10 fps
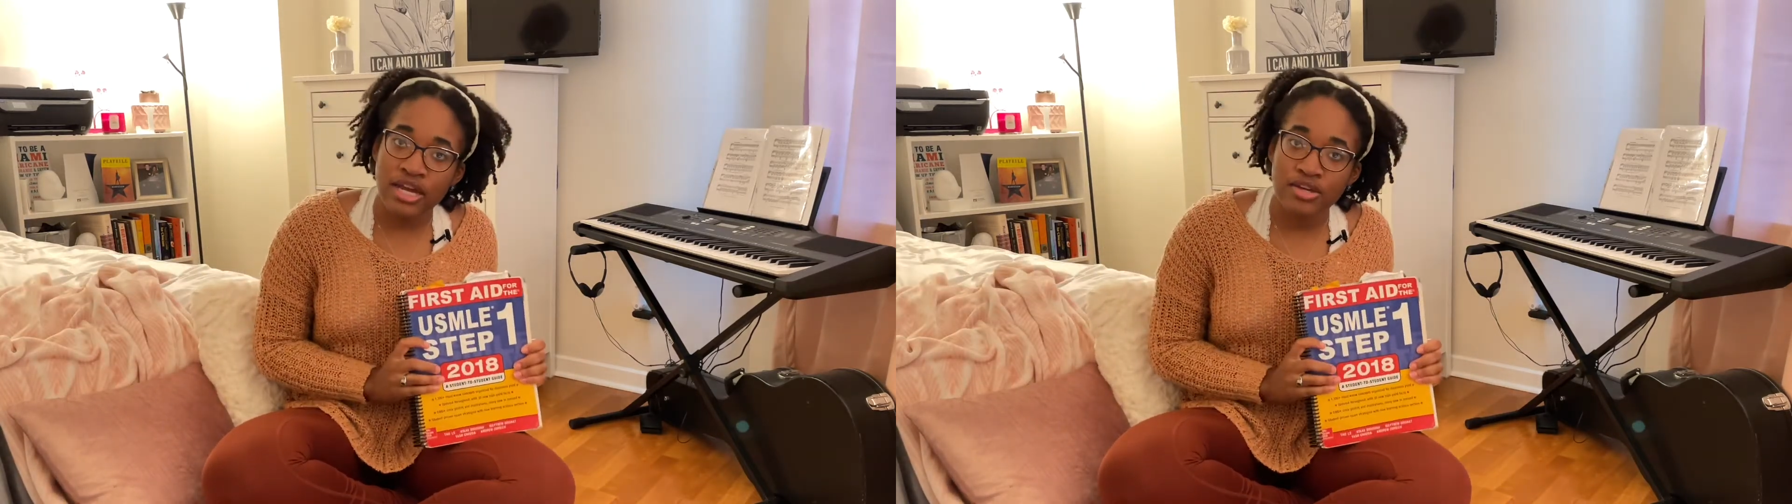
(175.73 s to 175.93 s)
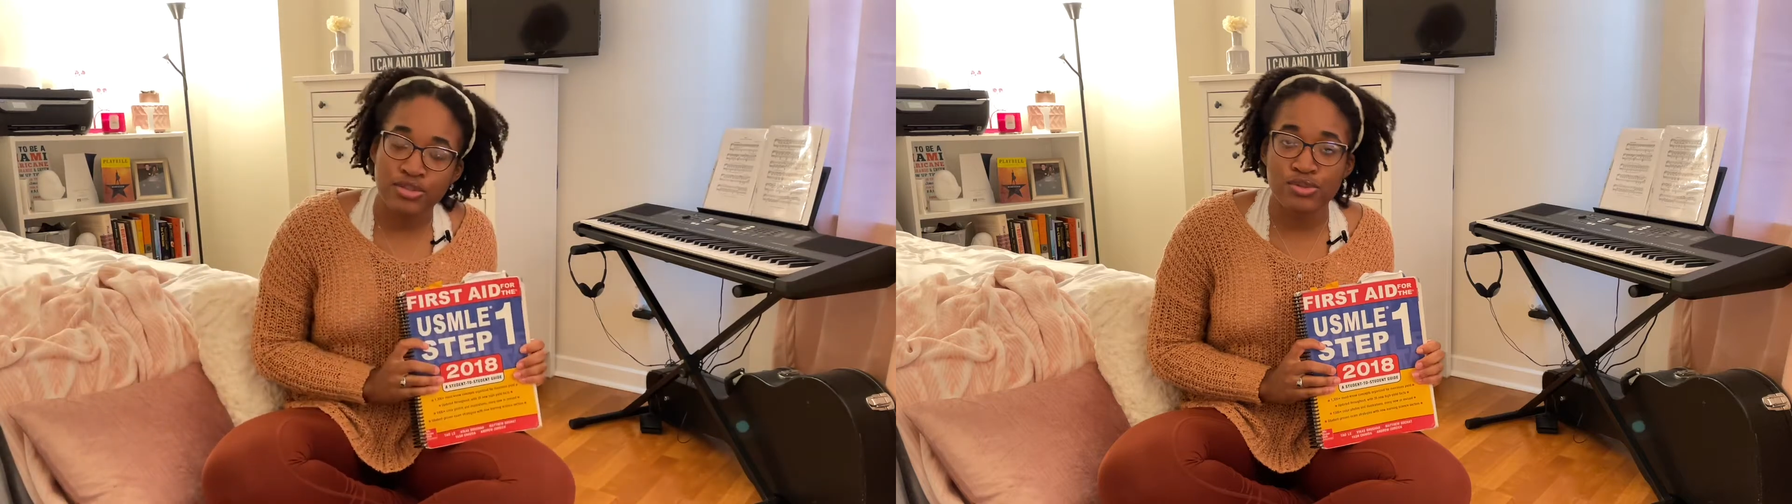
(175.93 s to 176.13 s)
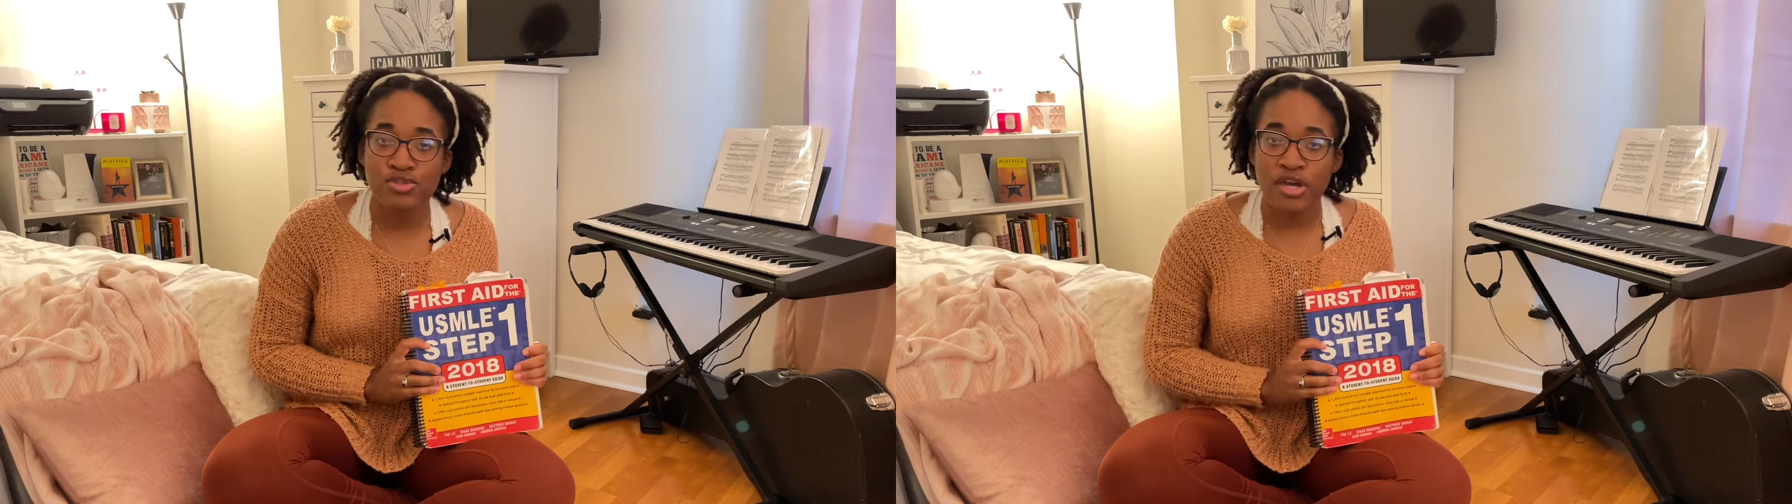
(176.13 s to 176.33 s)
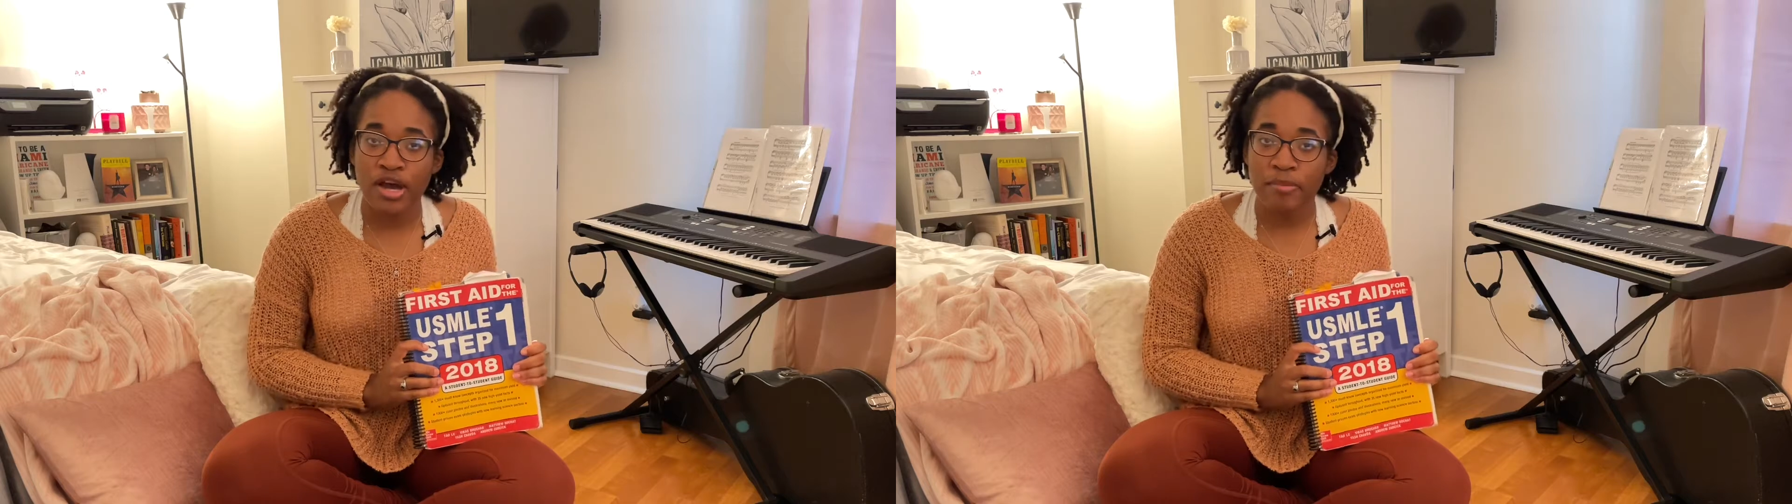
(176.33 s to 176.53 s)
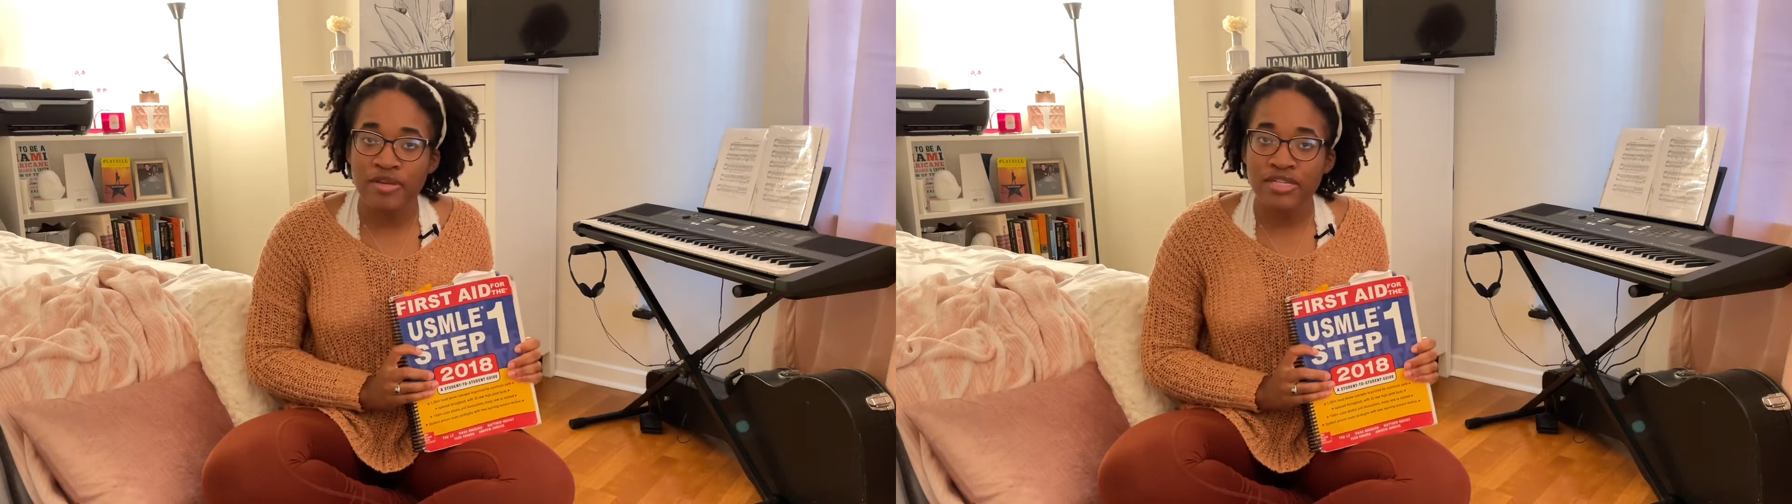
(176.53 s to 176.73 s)
used
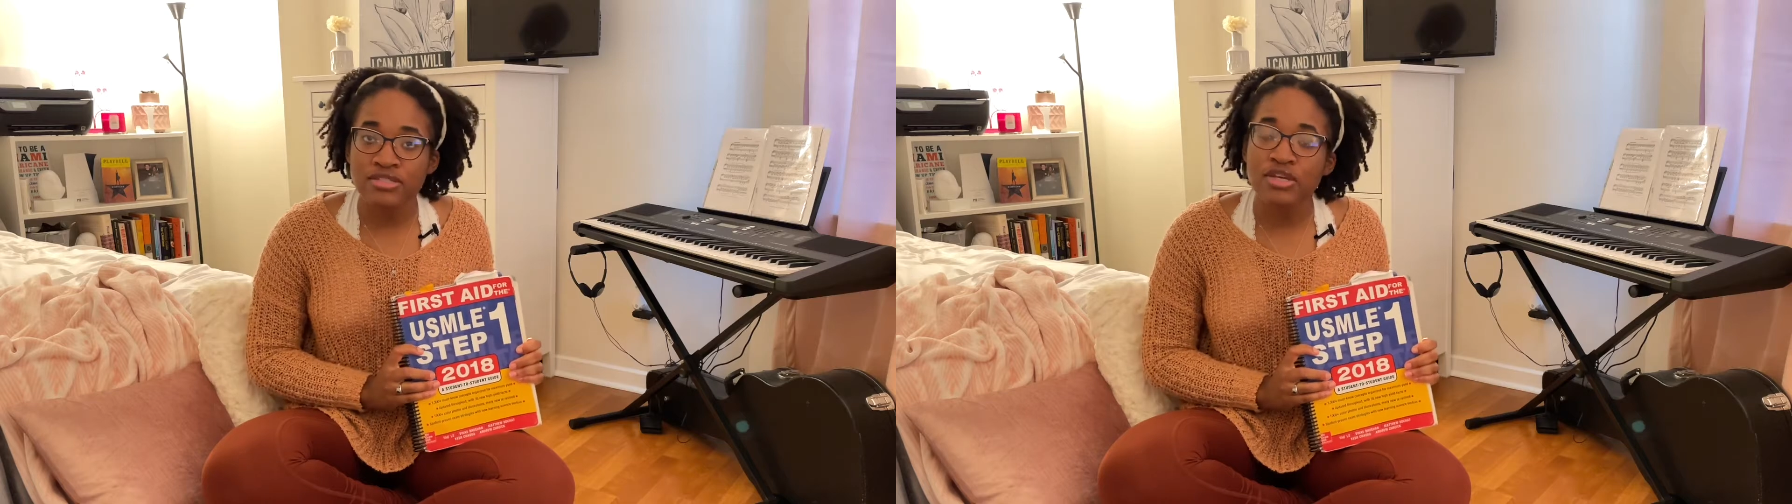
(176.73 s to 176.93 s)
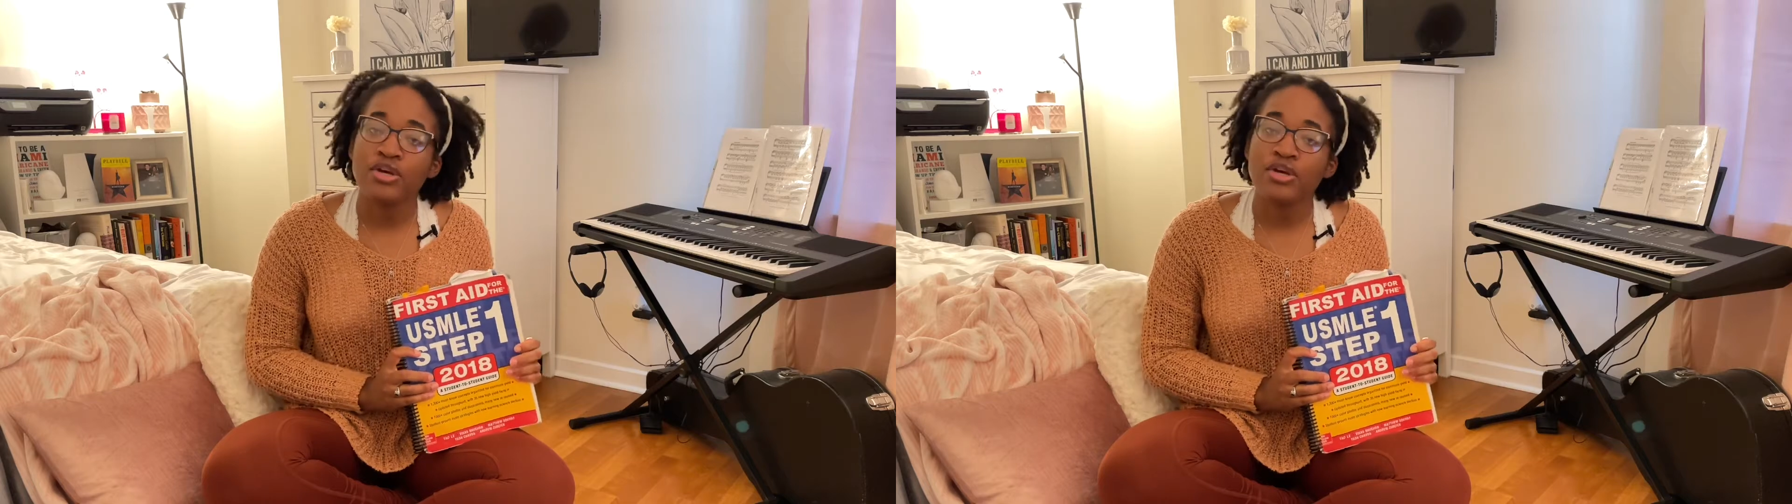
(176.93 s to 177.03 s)
copies,